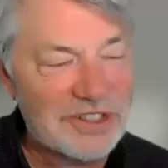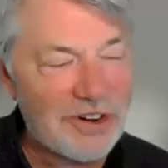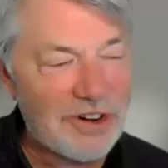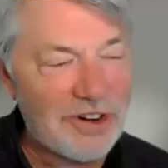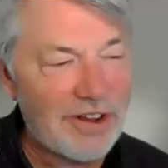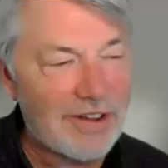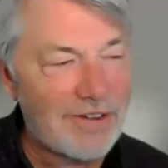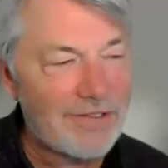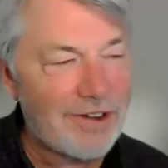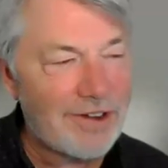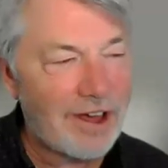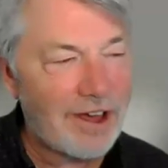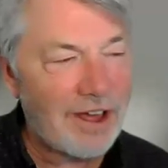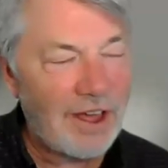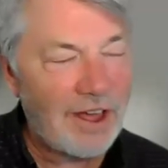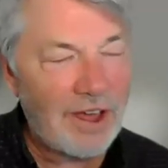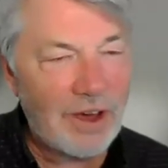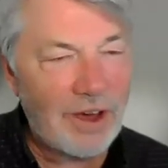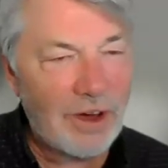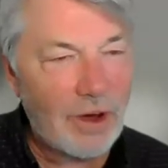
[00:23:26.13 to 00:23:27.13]
sort of a
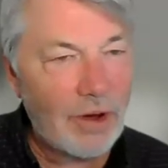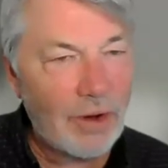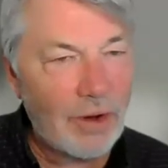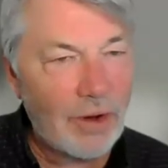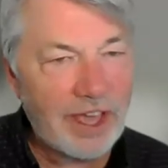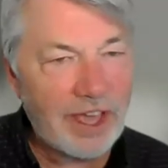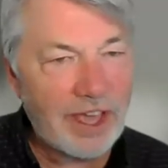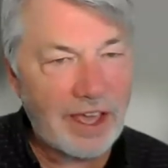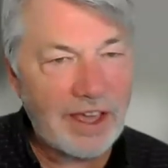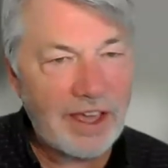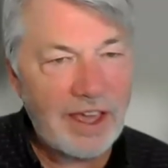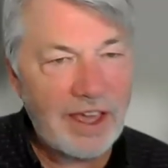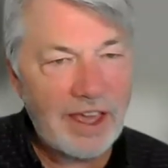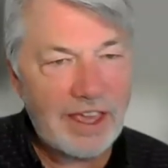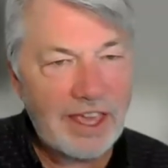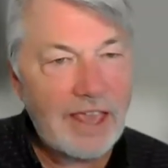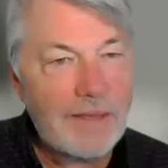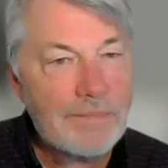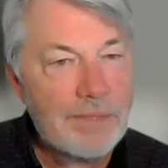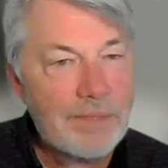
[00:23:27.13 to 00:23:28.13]
oh okay
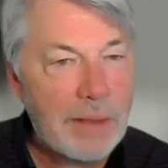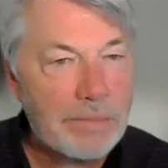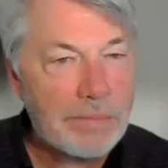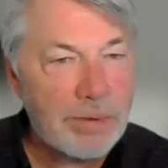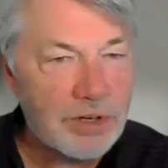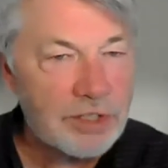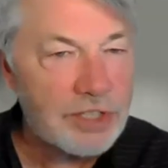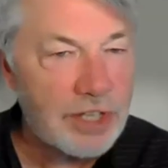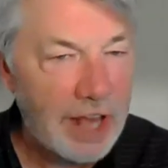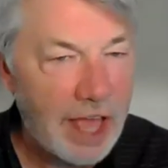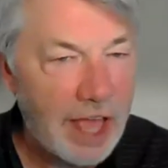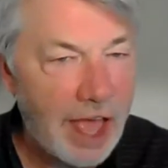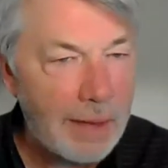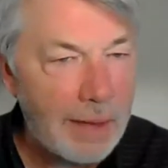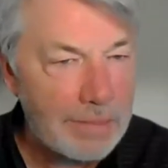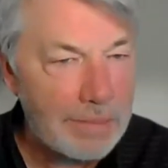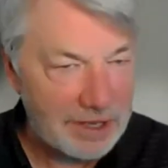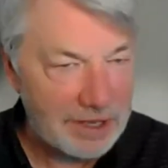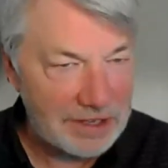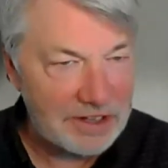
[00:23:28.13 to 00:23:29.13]
keep that person
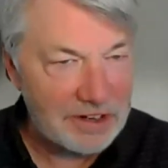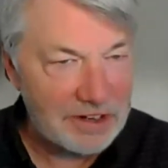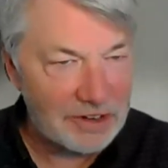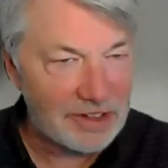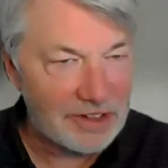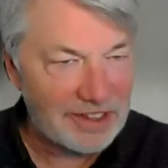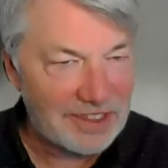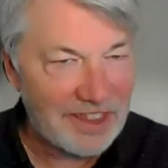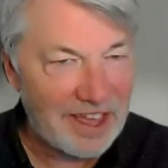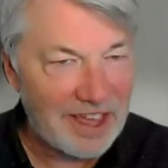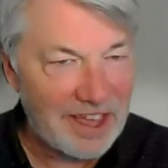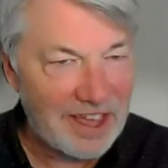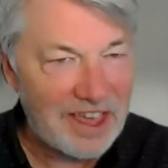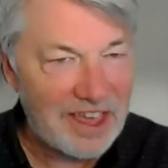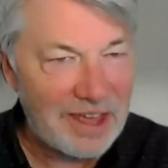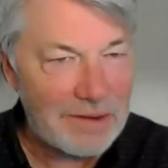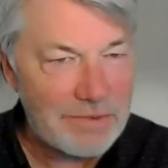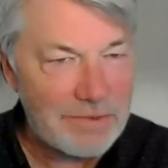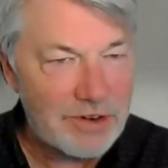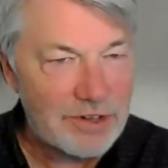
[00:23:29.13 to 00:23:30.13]
happy you know like that
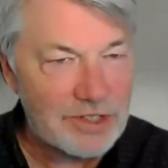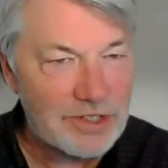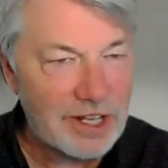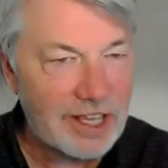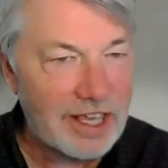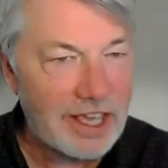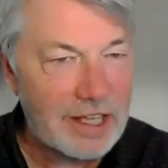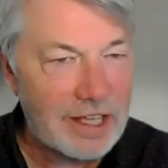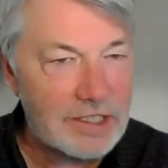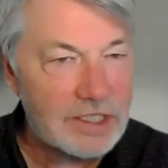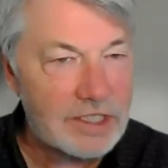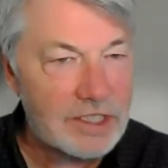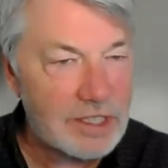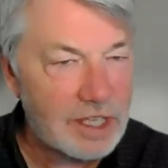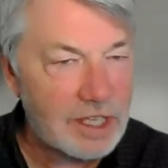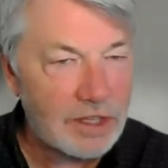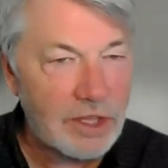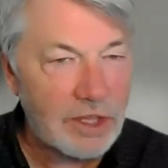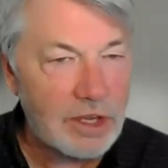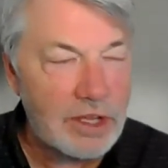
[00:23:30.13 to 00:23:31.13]
that person gets
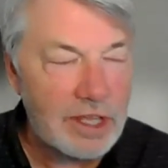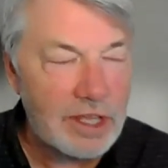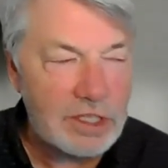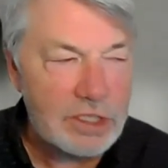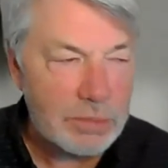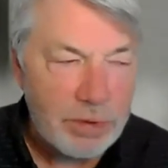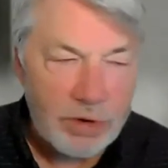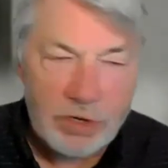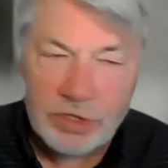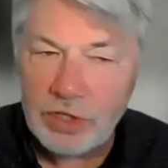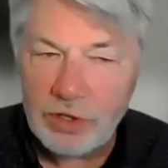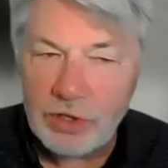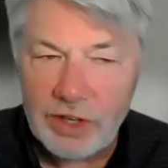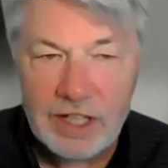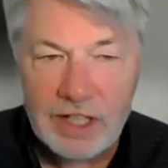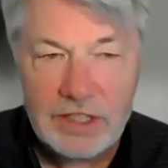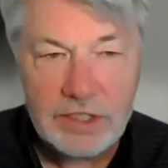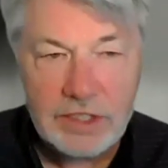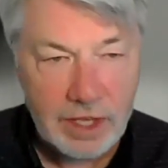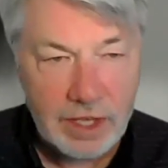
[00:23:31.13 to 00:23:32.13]
it's the person who
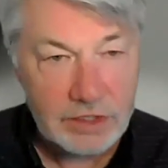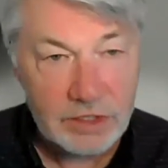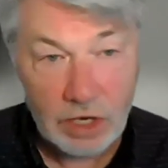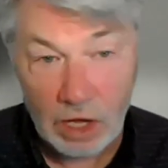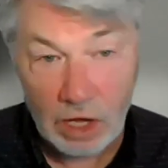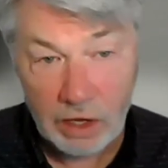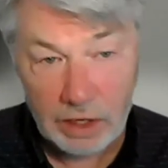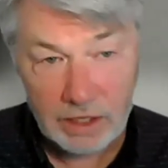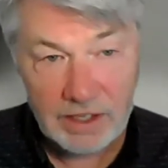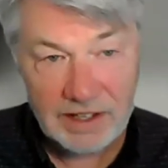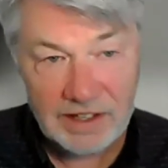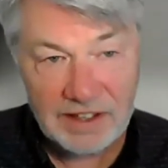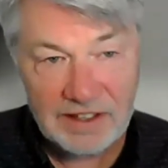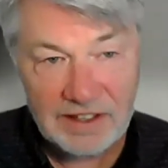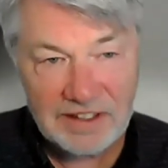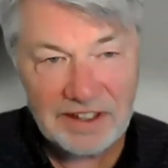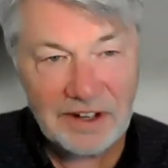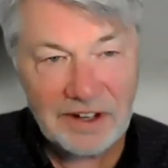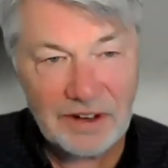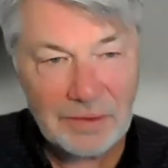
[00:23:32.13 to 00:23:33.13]
gets things done
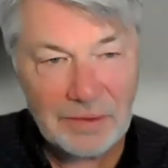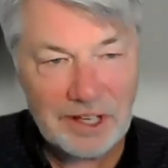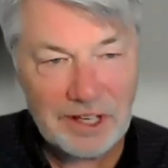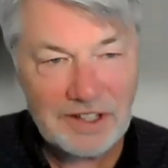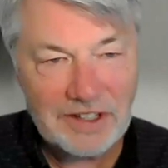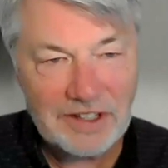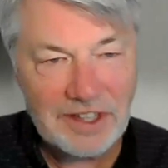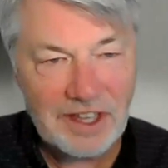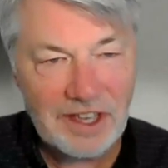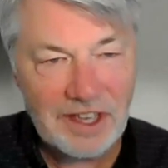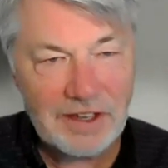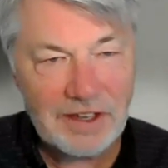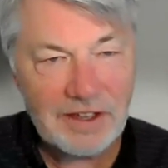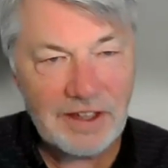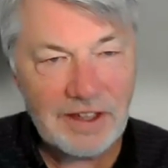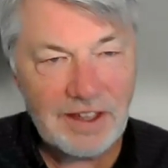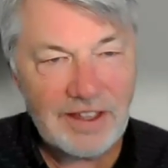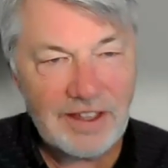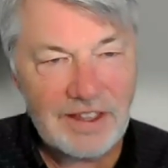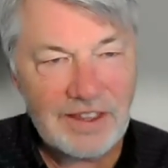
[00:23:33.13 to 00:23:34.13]
you know because they
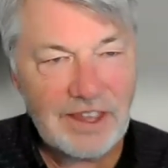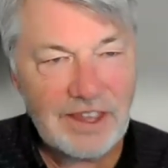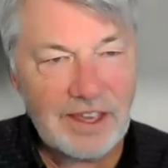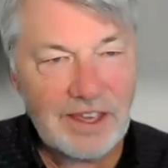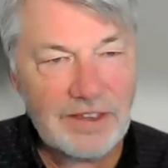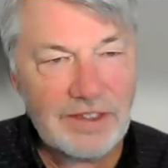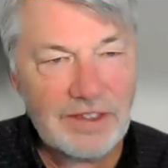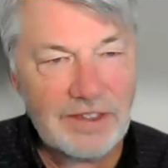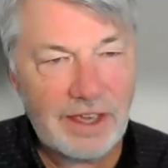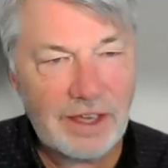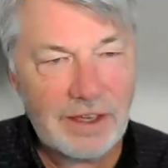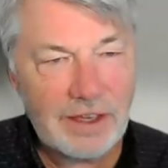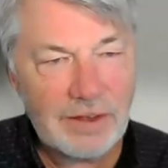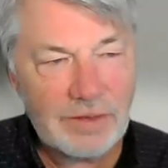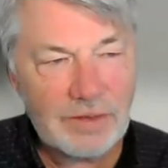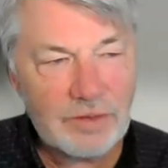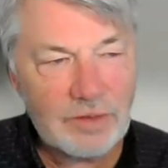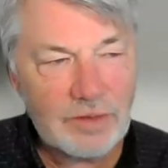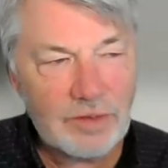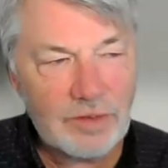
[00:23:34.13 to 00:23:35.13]
they
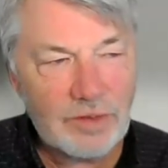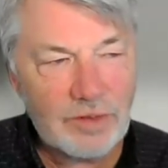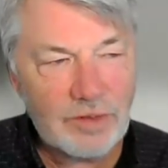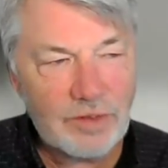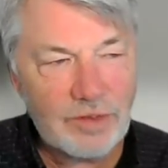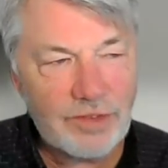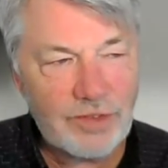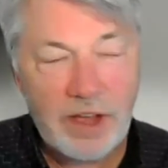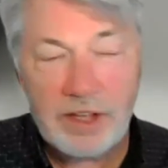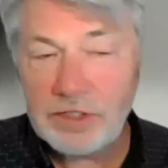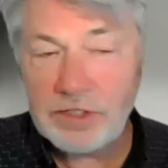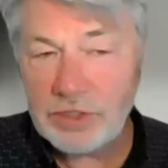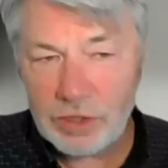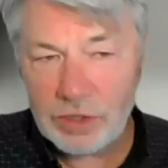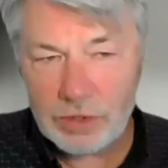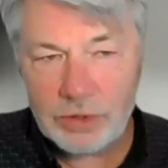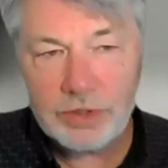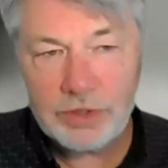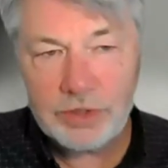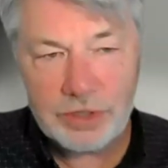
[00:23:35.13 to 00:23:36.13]
they find
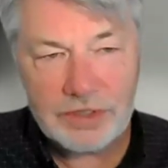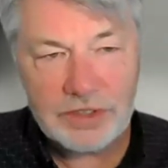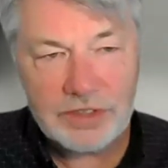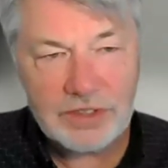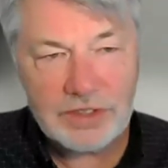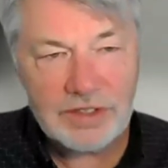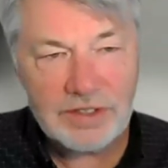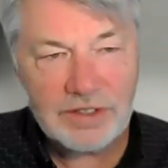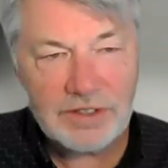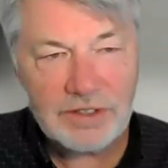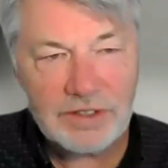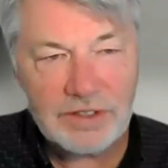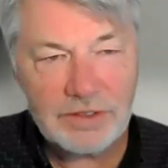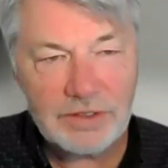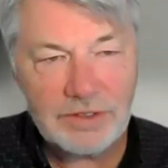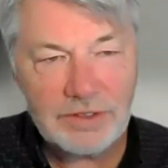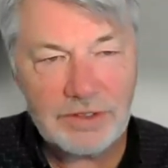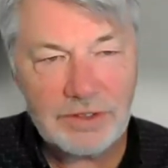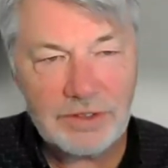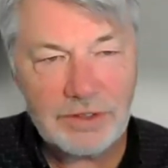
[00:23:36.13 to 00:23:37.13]
solutions
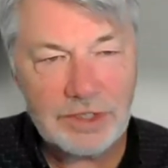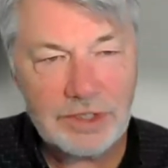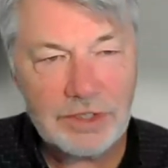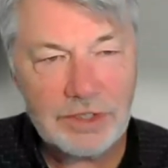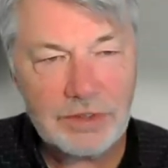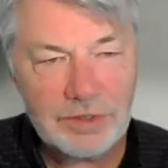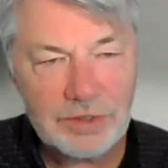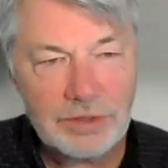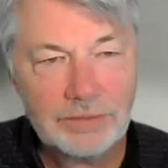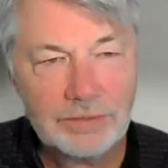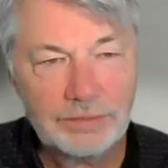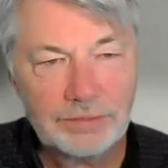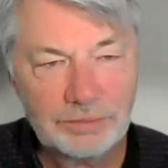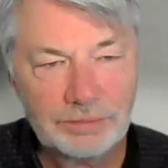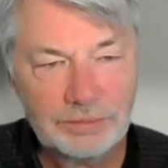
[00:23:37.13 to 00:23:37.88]
to to issues